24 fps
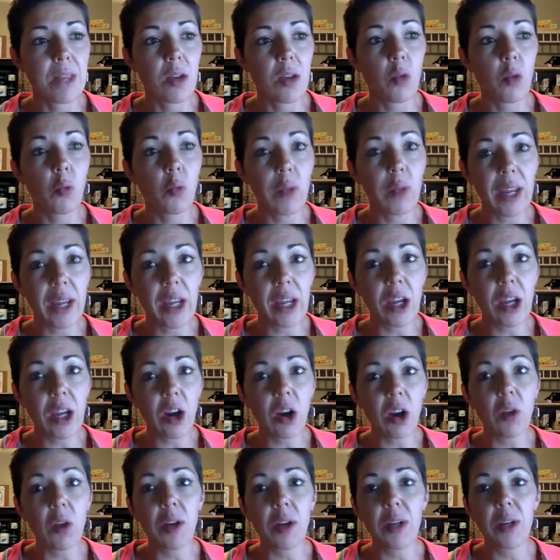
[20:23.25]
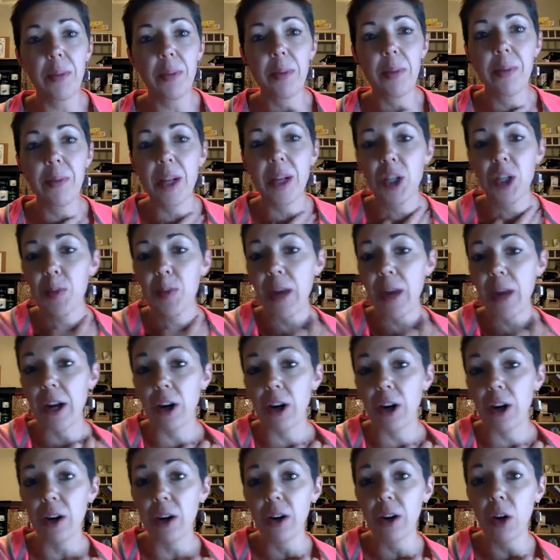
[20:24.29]
we are going to be much
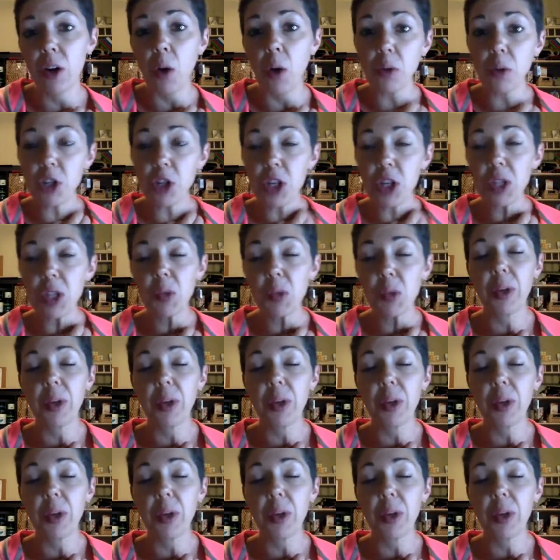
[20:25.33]
better coaches.